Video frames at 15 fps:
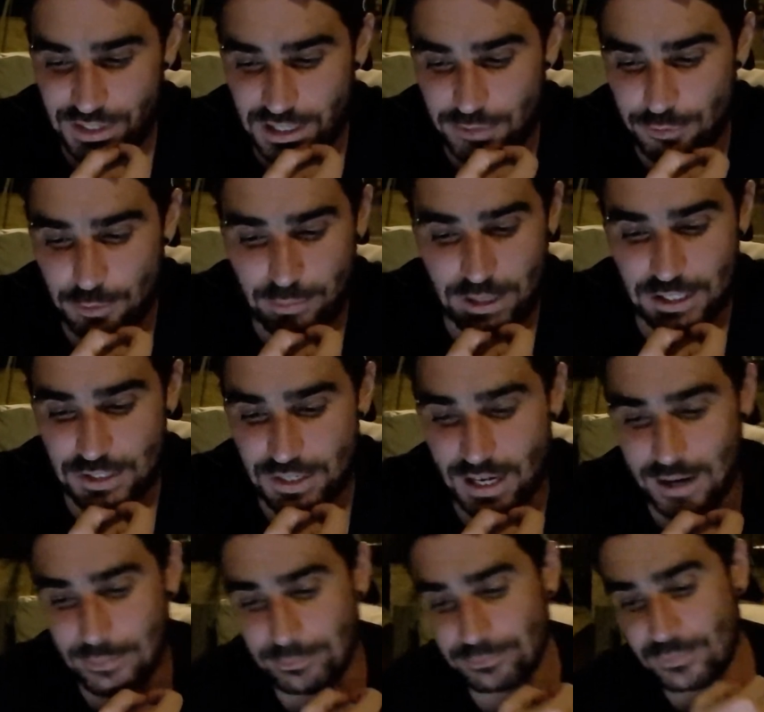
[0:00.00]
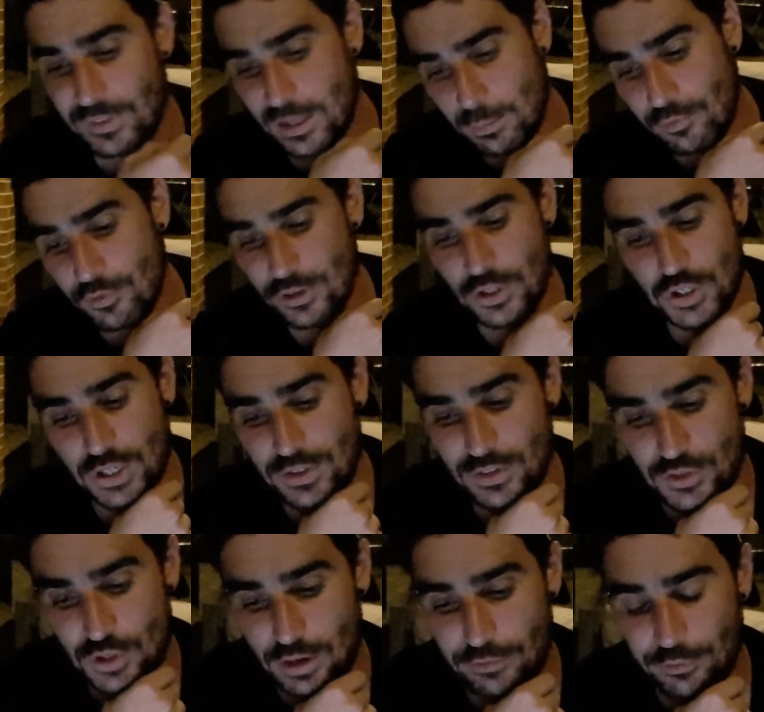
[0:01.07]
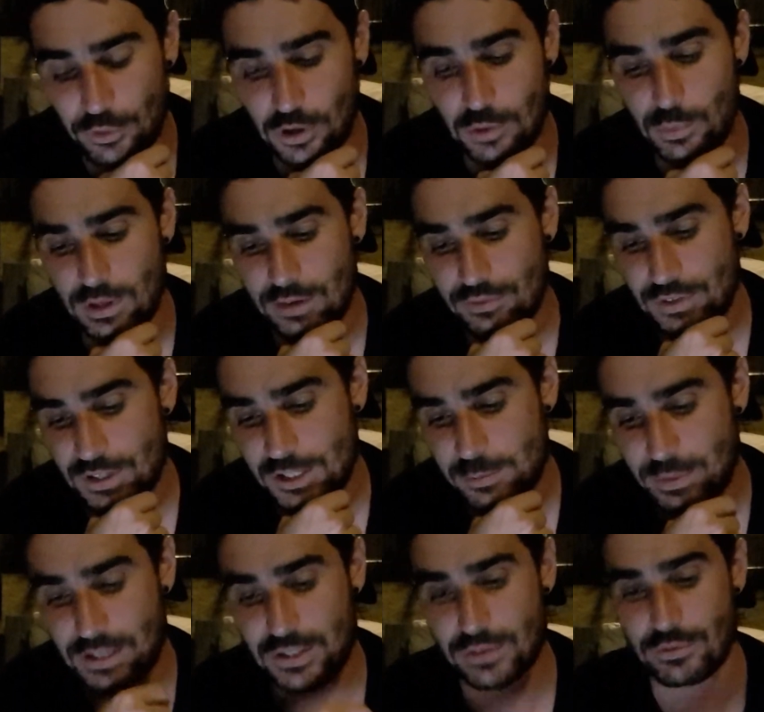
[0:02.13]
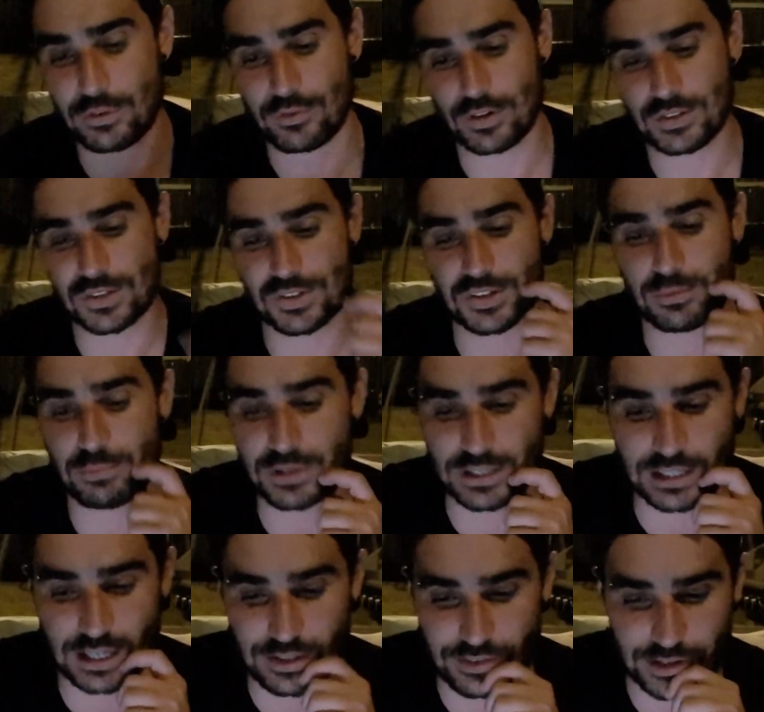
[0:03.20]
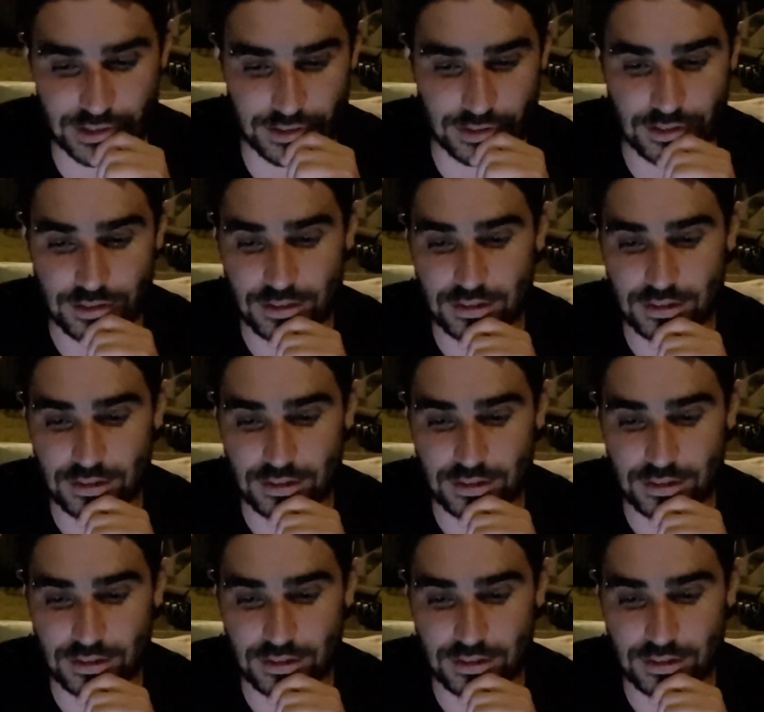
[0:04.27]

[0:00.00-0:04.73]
and if it means them finishing in the top four at one of the expense of Juventus and Milan, then